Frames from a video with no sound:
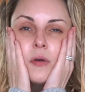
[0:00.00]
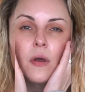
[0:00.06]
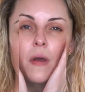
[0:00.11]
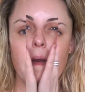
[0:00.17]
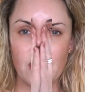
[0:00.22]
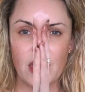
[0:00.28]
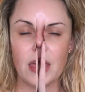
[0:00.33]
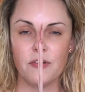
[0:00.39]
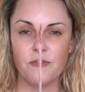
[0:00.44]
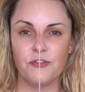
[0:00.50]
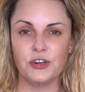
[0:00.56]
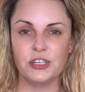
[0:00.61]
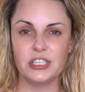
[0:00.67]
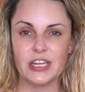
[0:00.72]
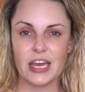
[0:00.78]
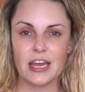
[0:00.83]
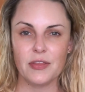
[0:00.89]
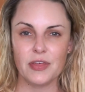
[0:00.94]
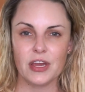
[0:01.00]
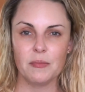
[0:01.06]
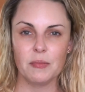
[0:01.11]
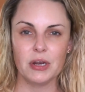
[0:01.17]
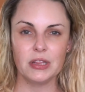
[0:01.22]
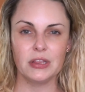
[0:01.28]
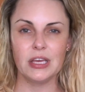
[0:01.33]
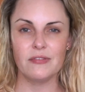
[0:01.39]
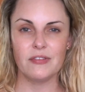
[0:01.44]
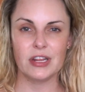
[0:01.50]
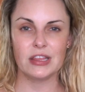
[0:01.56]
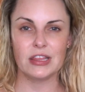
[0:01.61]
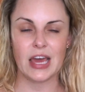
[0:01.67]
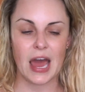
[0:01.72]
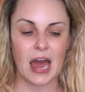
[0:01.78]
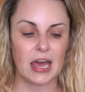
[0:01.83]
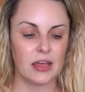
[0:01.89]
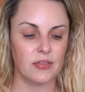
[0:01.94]
And then for today, I think I'm going to leave it at
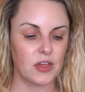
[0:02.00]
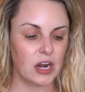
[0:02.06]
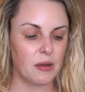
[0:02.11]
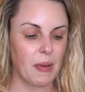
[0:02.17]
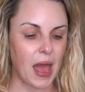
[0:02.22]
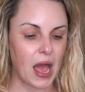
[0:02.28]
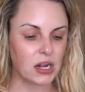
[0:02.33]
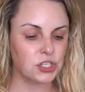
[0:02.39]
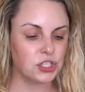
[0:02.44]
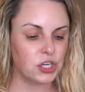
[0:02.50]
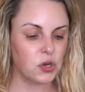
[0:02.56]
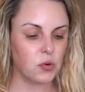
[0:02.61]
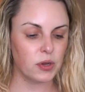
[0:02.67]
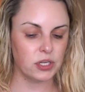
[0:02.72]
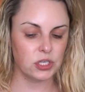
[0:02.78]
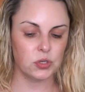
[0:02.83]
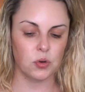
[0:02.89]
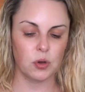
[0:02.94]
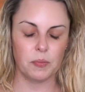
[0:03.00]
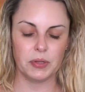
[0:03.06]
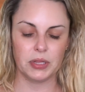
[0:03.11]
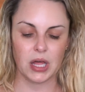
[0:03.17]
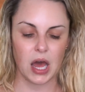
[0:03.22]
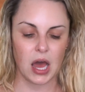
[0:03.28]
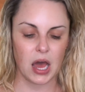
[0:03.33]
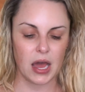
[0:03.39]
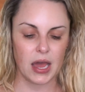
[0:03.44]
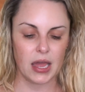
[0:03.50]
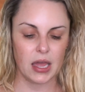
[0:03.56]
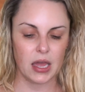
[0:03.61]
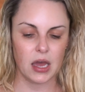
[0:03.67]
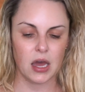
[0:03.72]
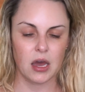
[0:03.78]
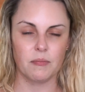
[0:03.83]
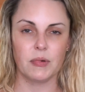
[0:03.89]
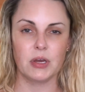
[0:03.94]
that. And then I'm actually going to apply,
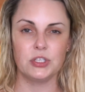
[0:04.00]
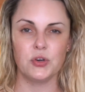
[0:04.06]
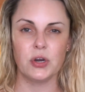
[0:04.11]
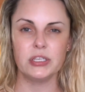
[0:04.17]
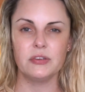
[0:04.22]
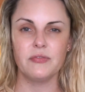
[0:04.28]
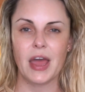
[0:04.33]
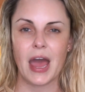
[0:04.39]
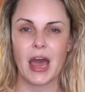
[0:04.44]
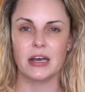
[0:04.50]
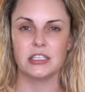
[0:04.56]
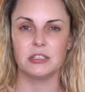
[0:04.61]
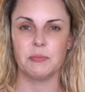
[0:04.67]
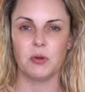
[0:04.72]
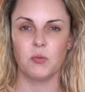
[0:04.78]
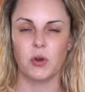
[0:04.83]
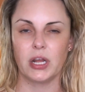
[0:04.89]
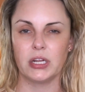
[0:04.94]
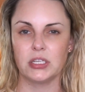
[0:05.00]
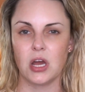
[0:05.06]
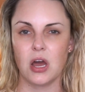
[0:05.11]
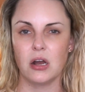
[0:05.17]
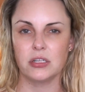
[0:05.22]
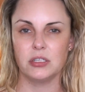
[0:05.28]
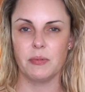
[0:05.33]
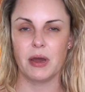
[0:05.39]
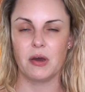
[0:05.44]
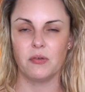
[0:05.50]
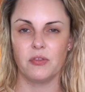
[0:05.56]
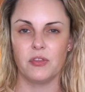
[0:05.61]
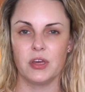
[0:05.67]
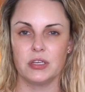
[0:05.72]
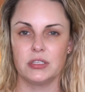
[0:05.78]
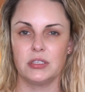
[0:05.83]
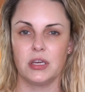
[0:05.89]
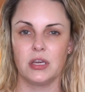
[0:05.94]
because you guys have asked me when I talked about
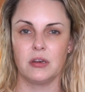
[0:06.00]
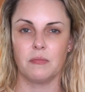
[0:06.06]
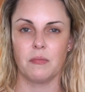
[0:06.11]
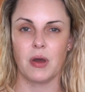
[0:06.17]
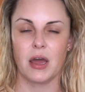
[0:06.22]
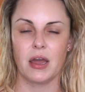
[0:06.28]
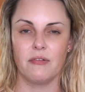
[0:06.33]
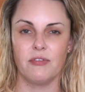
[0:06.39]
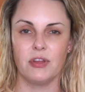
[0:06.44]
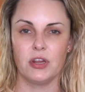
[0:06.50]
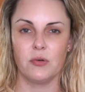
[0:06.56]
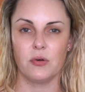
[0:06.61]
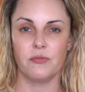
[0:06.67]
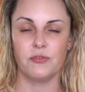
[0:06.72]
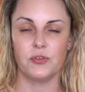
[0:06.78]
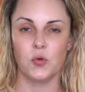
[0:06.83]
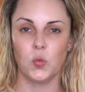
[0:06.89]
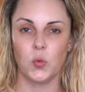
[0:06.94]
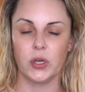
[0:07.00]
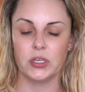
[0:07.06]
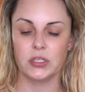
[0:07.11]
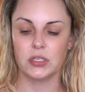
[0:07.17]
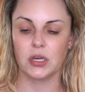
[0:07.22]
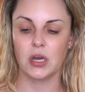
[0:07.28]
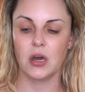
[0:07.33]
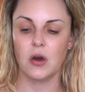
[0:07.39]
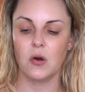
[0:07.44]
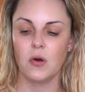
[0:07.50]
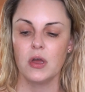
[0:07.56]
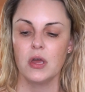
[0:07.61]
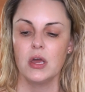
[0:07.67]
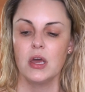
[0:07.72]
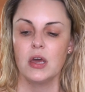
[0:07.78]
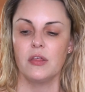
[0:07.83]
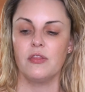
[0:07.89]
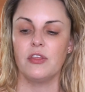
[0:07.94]
this in my video a few weeks ago,
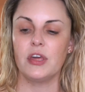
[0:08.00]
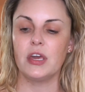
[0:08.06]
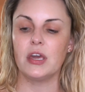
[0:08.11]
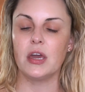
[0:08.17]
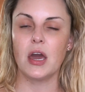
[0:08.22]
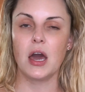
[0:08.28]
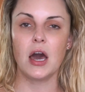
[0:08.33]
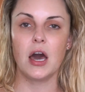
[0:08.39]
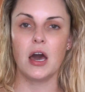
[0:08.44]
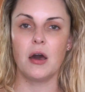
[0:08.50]
the